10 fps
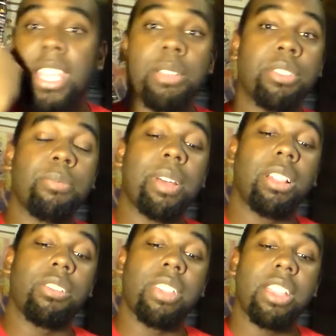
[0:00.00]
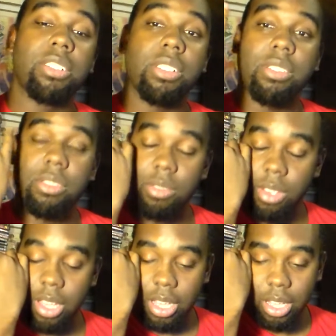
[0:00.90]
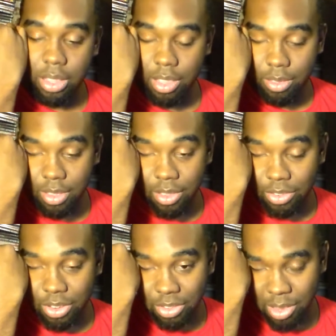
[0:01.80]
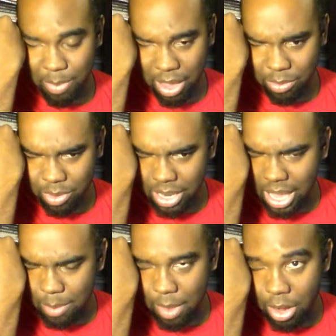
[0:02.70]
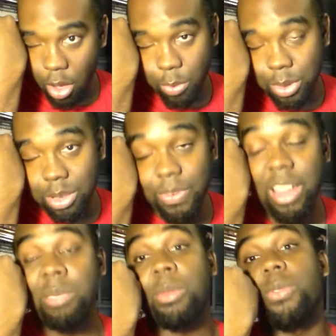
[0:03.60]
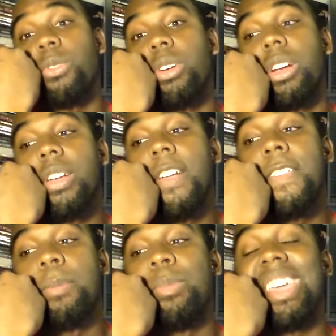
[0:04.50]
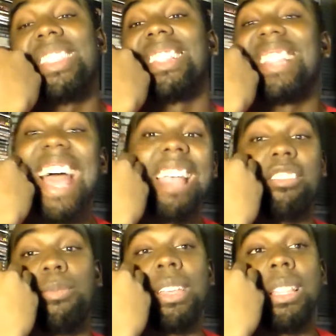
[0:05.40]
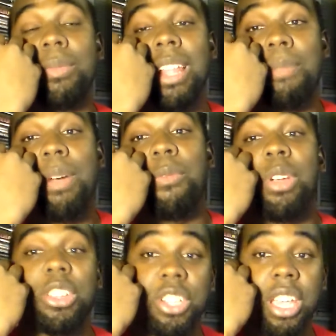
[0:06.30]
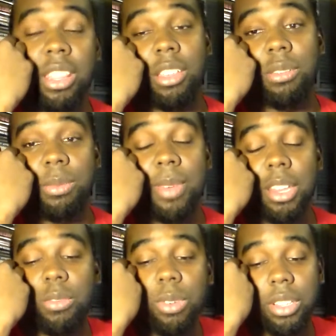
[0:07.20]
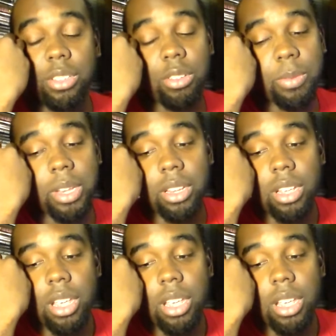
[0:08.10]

He was in the Battle of Los Angeles this past one and made it all the way to the finals before being the last to be eliminated by Ricochet, the man who won the tournament.